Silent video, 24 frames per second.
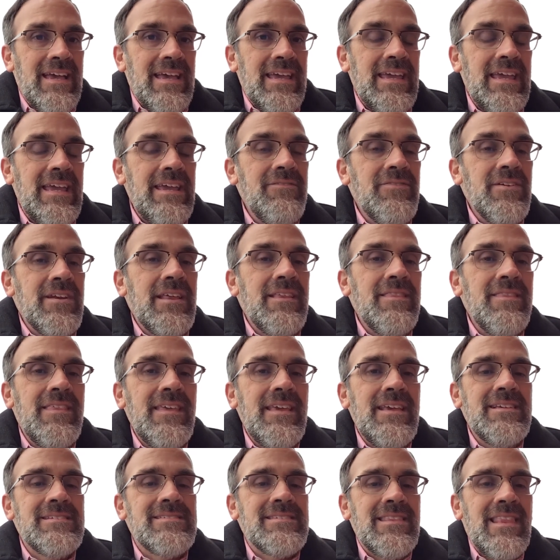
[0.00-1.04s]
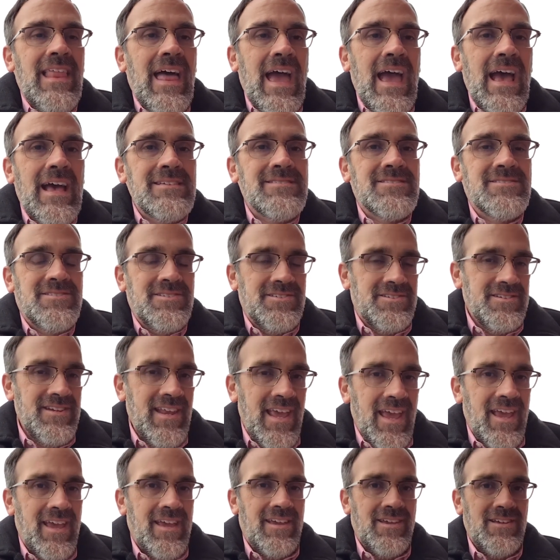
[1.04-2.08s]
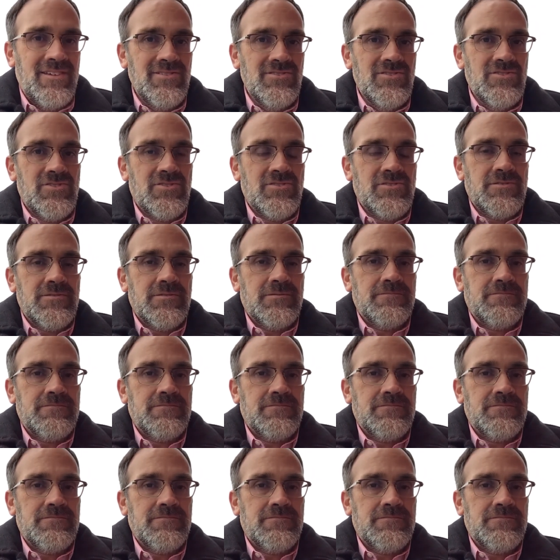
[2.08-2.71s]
even in these last days,